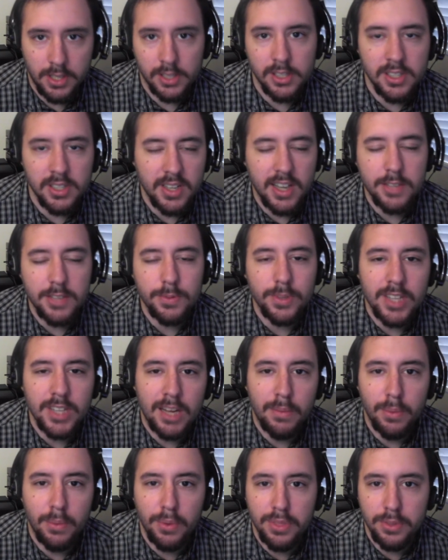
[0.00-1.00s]
Dignitas will
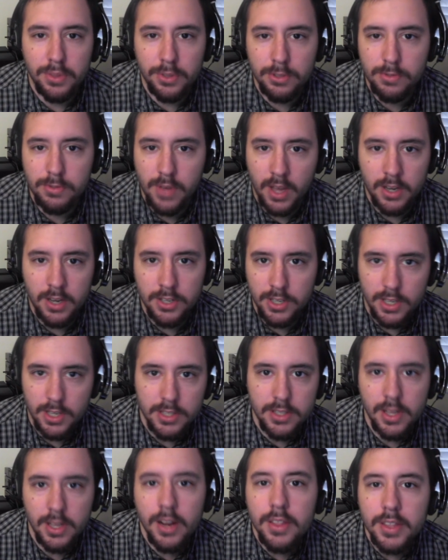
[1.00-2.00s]
come up with new
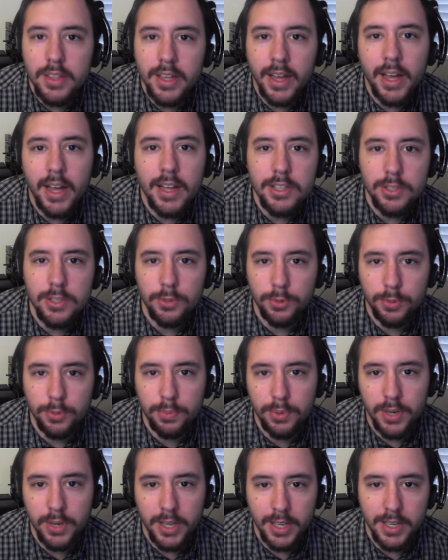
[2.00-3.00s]
strategies. They are the guys who
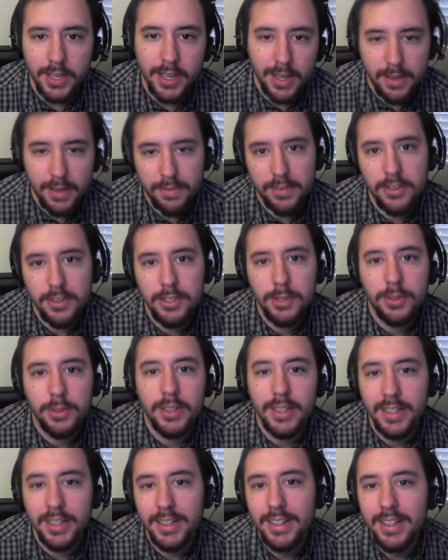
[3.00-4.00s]
will bring a knife
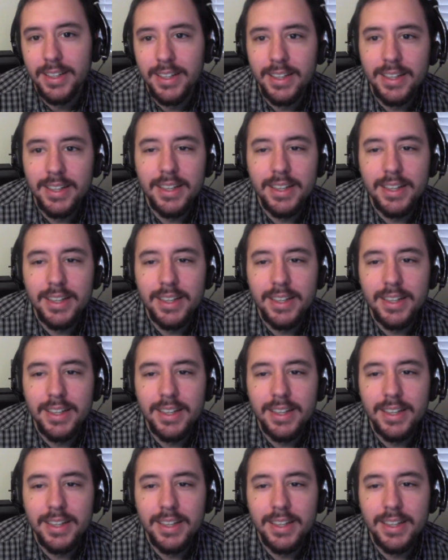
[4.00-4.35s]
into a